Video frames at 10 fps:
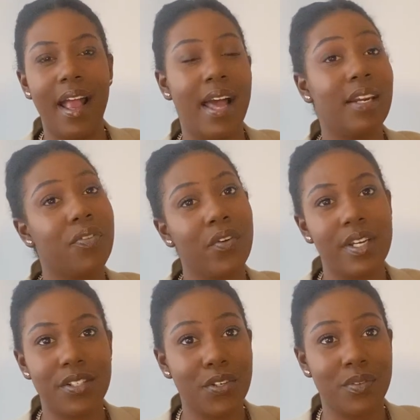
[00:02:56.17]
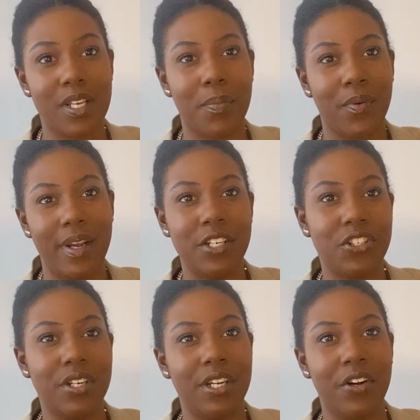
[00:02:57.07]
And if there is no
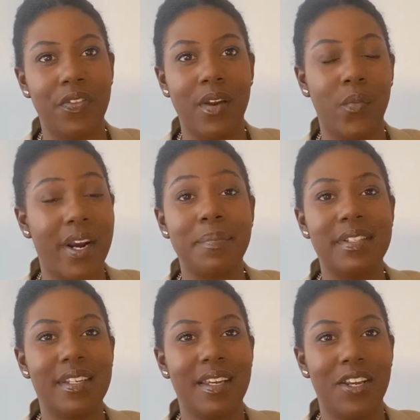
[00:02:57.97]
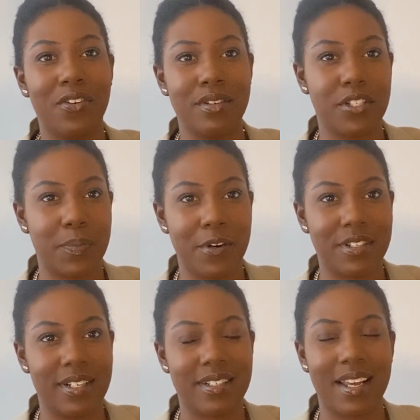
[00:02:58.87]
separation here, then what I'm seeing here is this
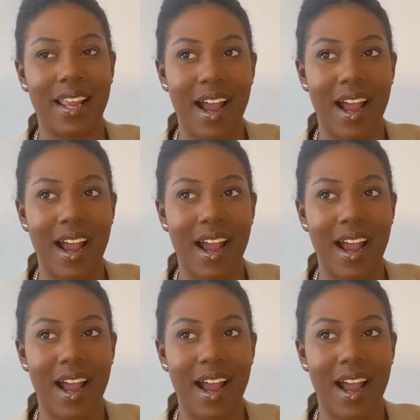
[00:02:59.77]
person is like,